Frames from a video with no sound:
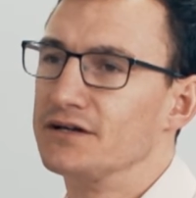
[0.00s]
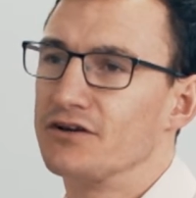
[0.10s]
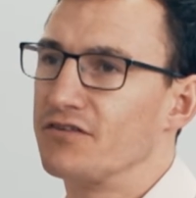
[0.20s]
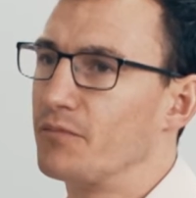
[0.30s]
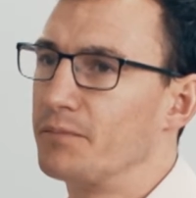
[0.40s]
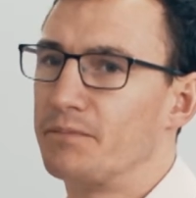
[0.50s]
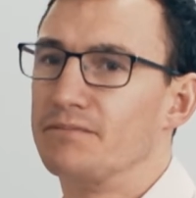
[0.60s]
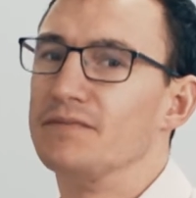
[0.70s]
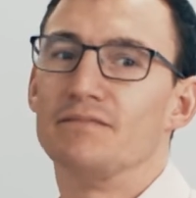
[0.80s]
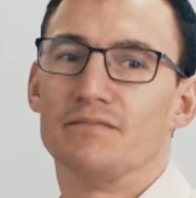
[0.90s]
Because
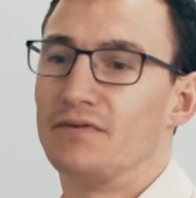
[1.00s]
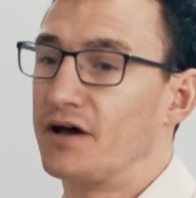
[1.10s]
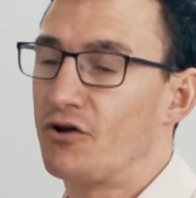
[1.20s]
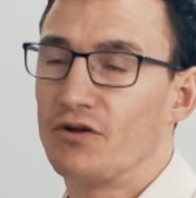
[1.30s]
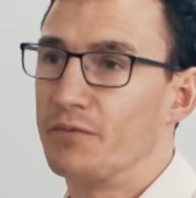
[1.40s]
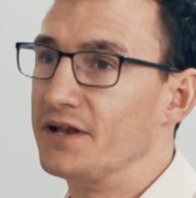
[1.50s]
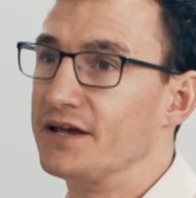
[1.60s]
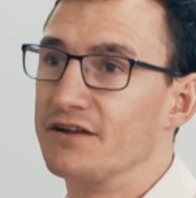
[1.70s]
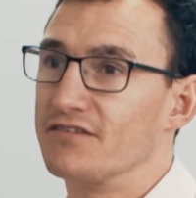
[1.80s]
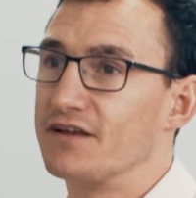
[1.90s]
I know there'll be
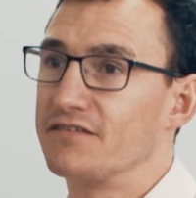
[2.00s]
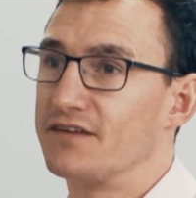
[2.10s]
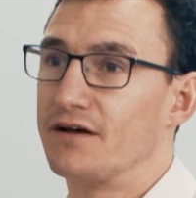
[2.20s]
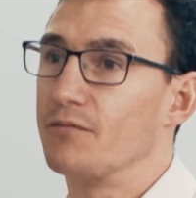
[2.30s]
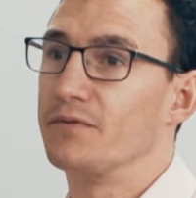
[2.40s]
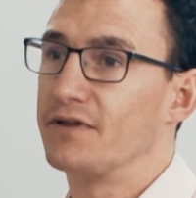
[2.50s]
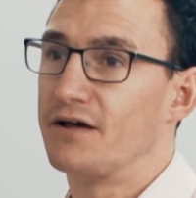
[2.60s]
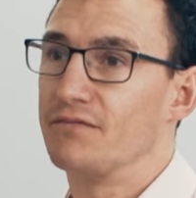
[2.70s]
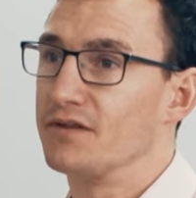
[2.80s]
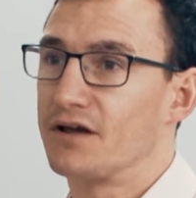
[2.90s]
leaders listening up and
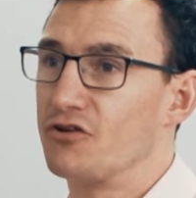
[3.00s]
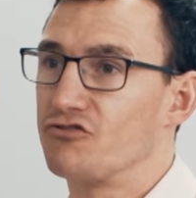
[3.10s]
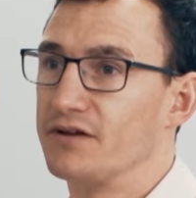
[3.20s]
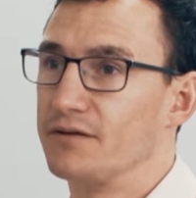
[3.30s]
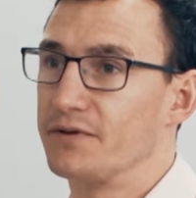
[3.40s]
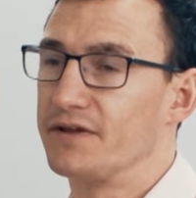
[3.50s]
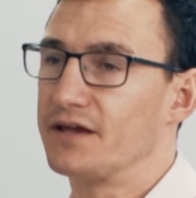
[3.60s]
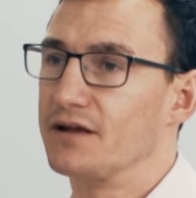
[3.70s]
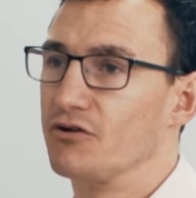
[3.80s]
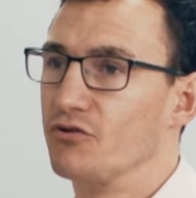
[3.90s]
down the country in
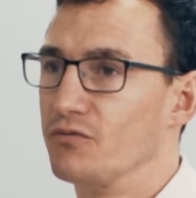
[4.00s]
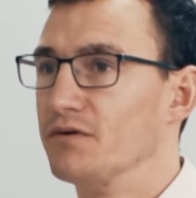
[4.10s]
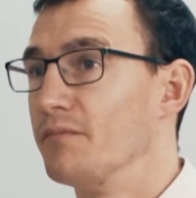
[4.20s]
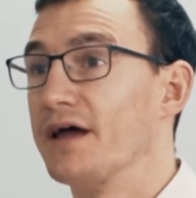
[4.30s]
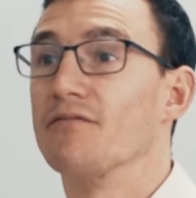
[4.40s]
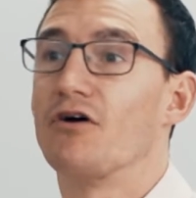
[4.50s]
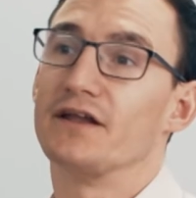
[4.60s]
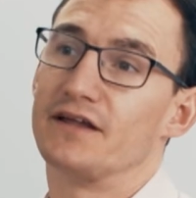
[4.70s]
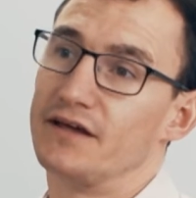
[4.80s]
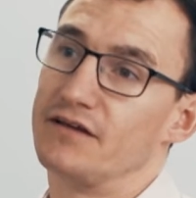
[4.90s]
particular who may have
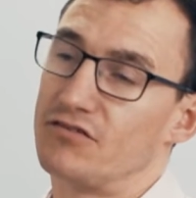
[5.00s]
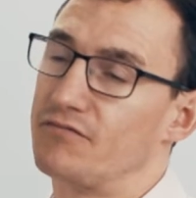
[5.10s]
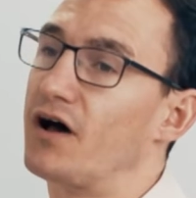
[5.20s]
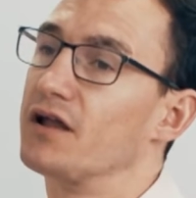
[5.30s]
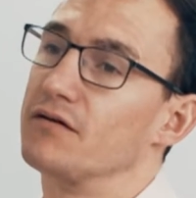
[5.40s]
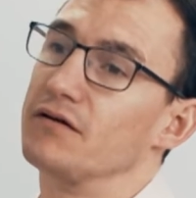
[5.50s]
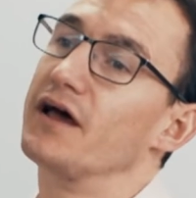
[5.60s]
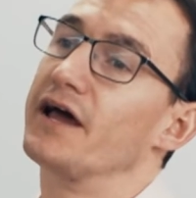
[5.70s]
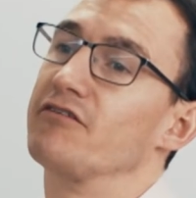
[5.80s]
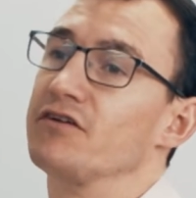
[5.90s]
ideas of other
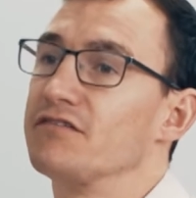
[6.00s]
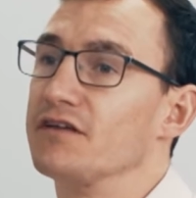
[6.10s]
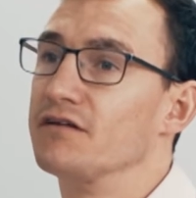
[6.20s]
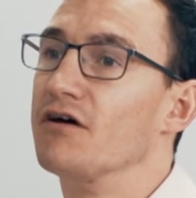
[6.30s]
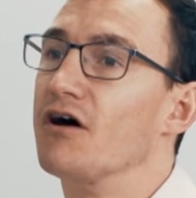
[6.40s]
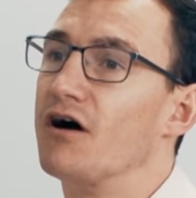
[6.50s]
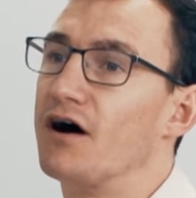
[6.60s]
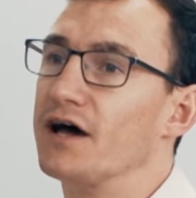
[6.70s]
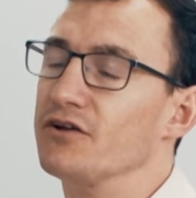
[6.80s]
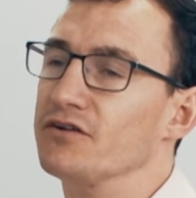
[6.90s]
areas in
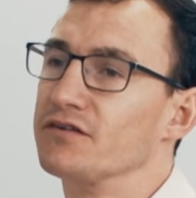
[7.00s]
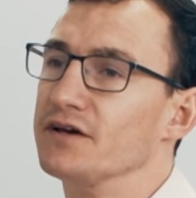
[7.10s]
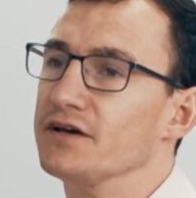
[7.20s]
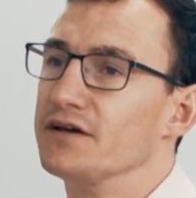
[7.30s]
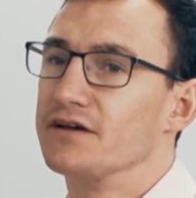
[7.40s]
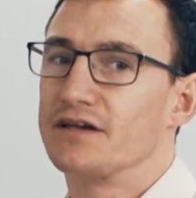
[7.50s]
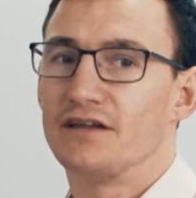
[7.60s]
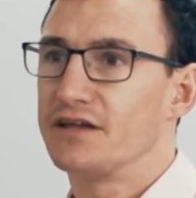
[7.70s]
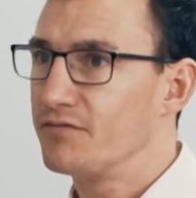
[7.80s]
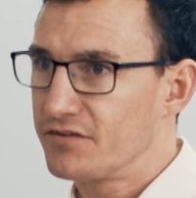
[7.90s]
Ireland. Can
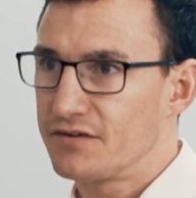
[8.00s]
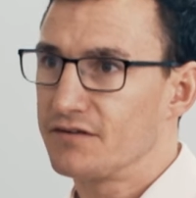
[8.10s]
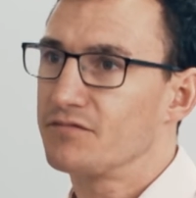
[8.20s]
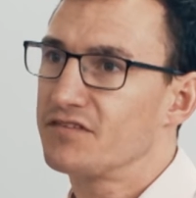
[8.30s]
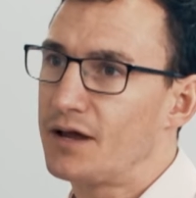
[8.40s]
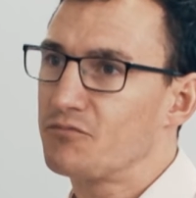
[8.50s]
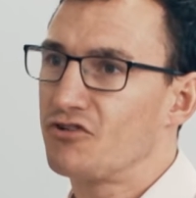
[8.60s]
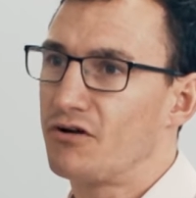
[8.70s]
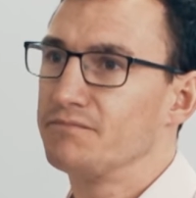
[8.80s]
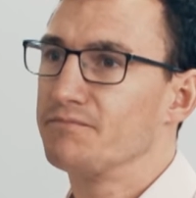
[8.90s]
you give us a
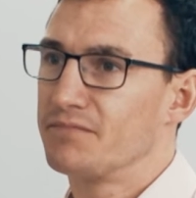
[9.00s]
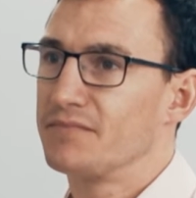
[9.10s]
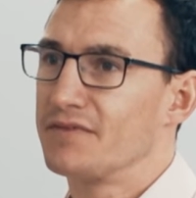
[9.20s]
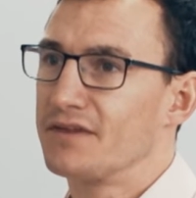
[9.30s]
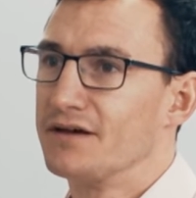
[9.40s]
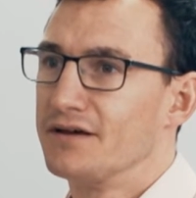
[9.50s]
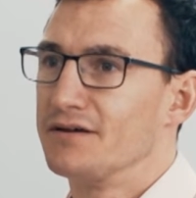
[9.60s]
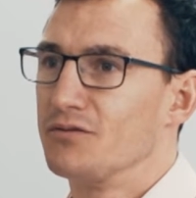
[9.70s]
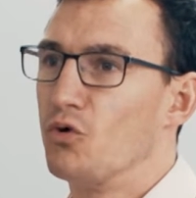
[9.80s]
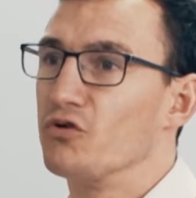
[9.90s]
snapshot,
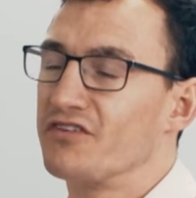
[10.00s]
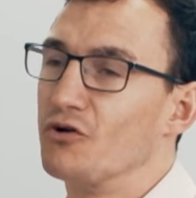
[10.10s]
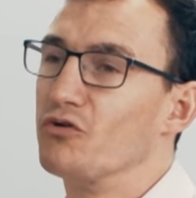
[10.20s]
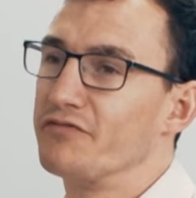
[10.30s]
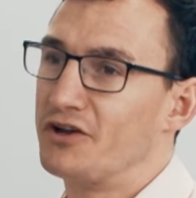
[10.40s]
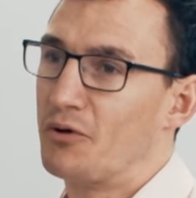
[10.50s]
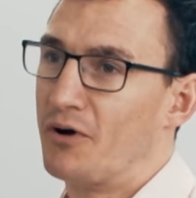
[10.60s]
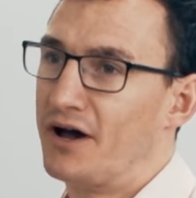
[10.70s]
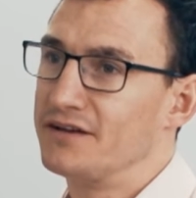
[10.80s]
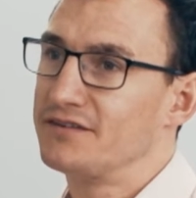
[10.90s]
warts and all, if you don't
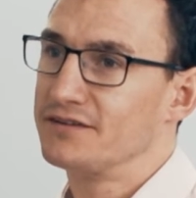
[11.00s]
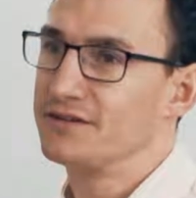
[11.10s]
mind?